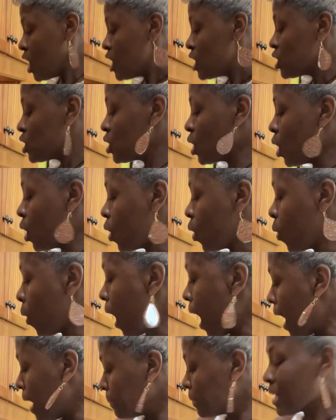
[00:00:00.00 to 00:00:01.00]
So
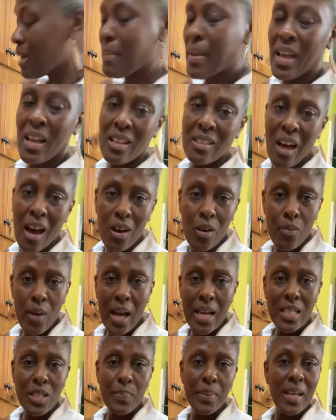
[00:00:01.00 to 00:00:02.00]
I'm going to make a lot of
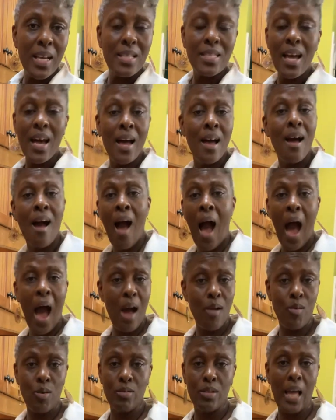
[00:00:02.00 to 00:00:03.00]
rice because
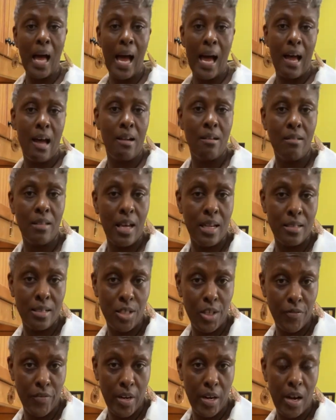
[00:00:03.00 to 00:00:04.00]
I won't lie. I don't like to
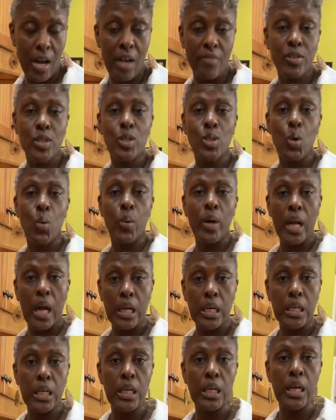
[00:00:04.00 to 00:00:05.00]
cook very often. So when I
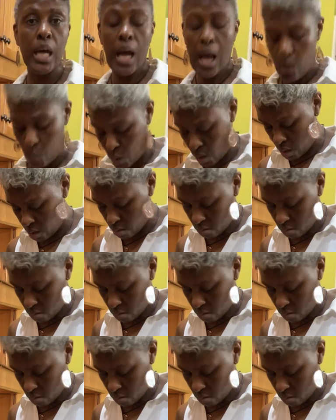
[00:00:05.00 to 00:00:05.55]
cook, I want